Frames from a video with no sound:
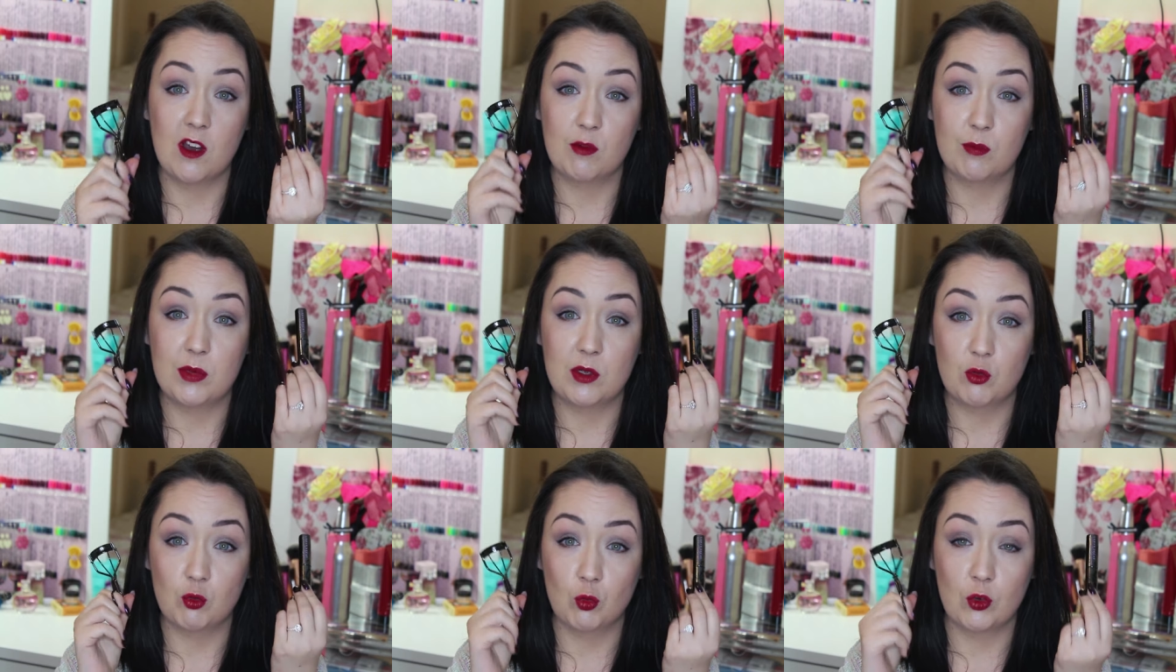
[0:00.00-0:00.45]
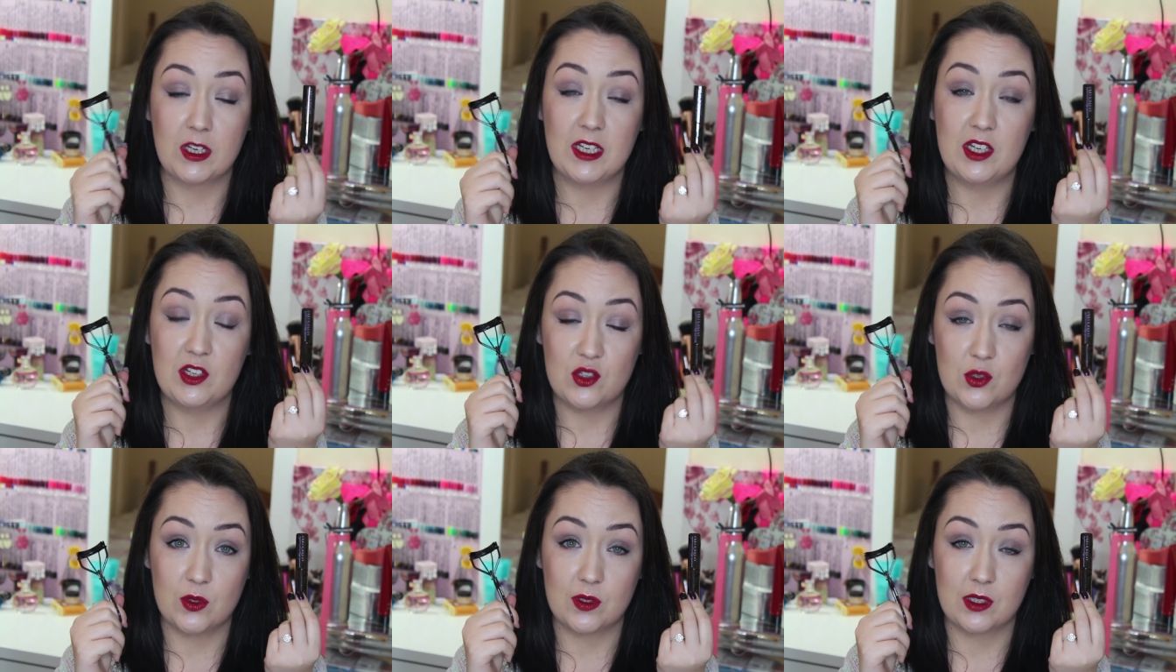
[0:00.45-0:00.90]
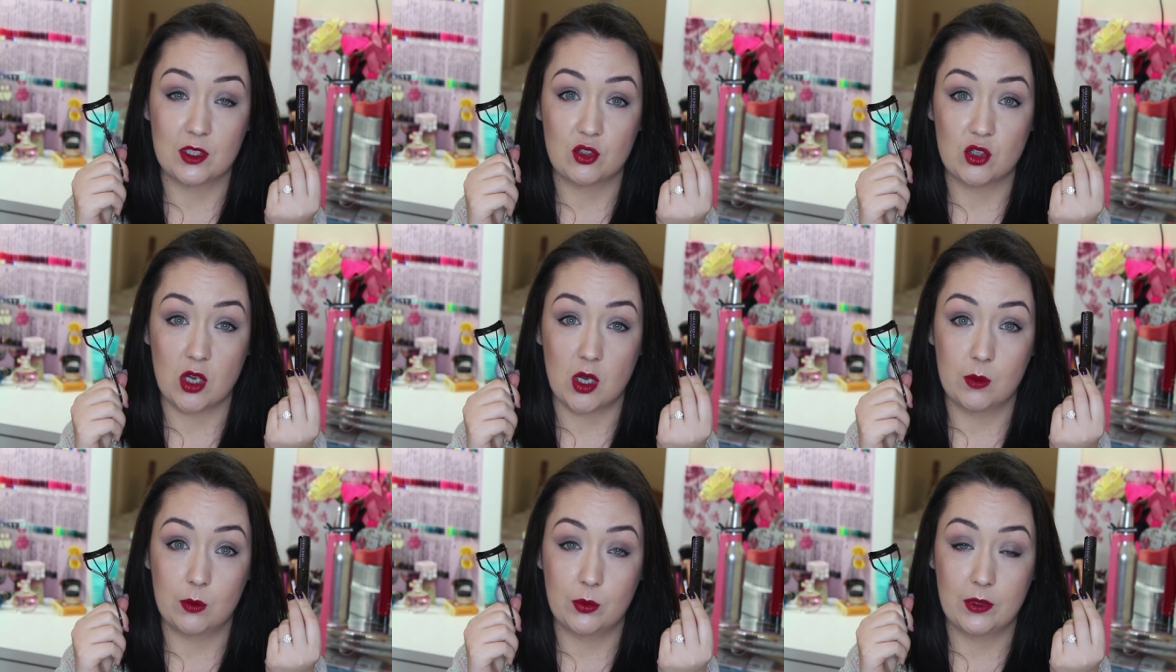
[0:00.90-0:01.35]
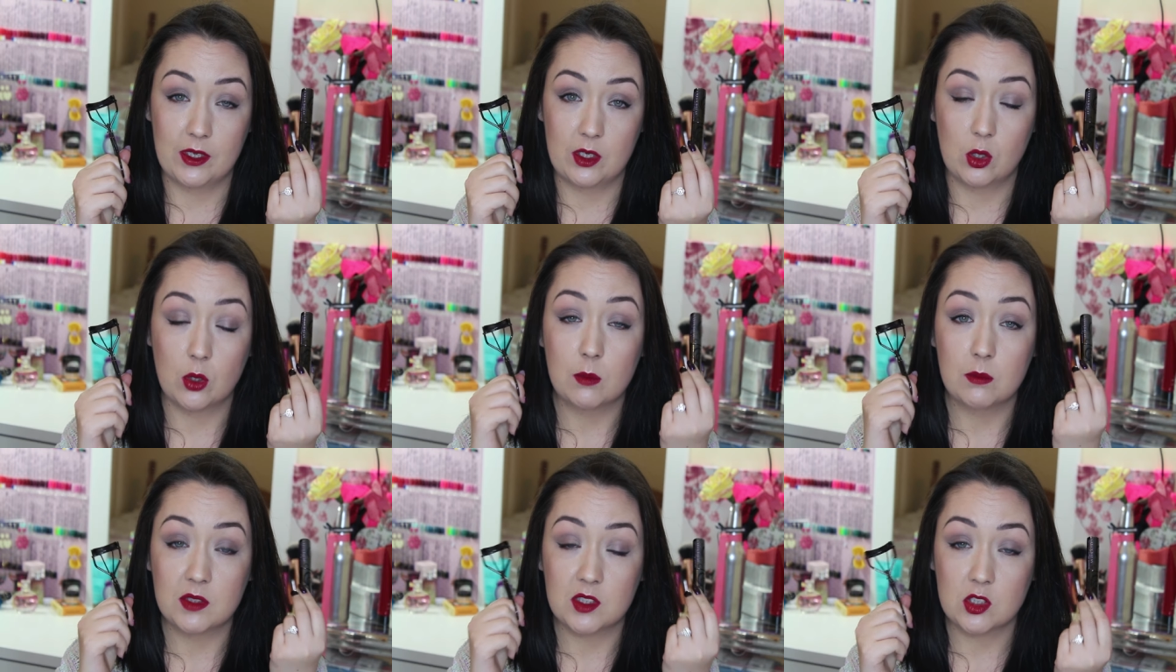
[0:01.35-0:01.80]
have been really doing the job when it
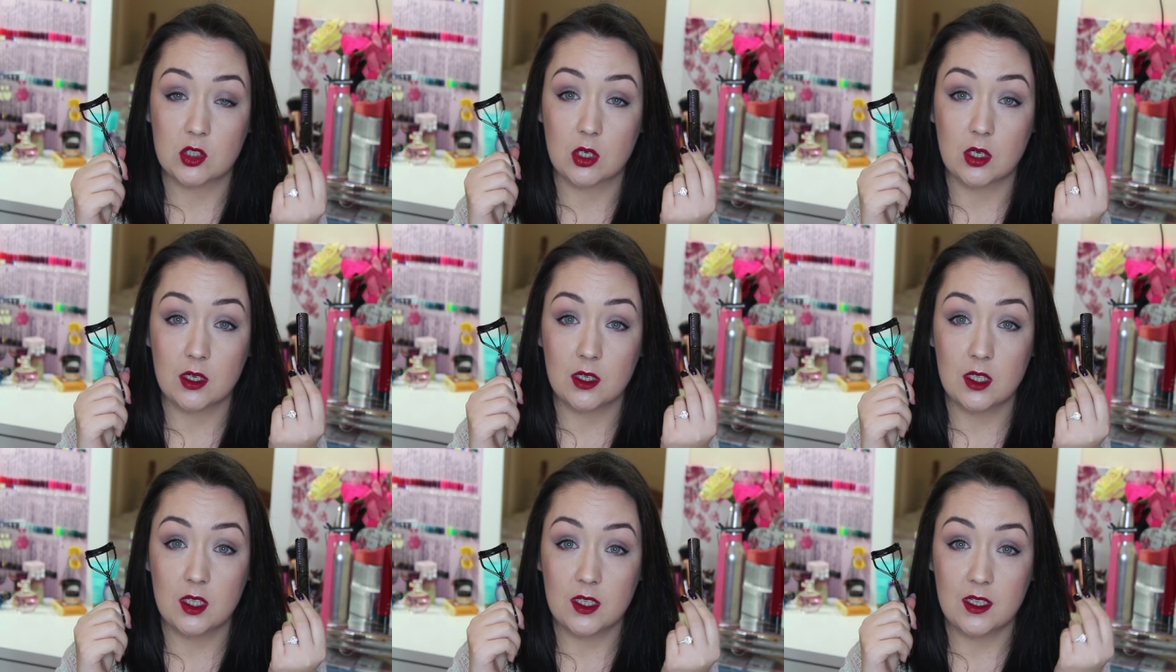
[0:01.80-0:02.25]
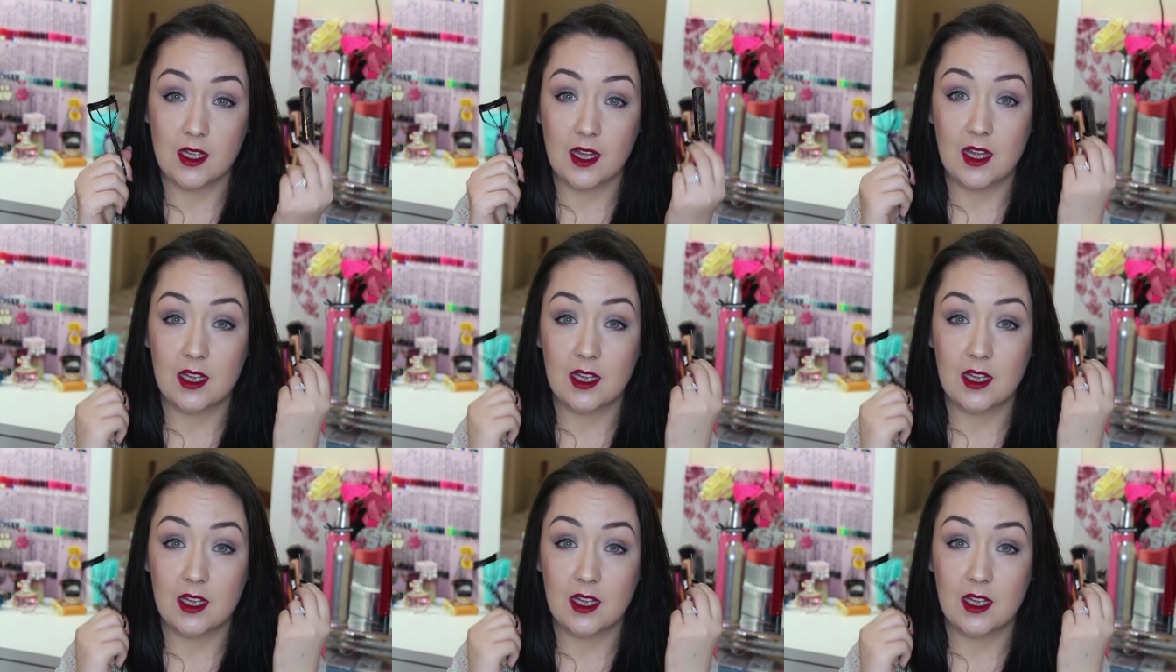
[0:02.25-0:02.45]
comes to curling.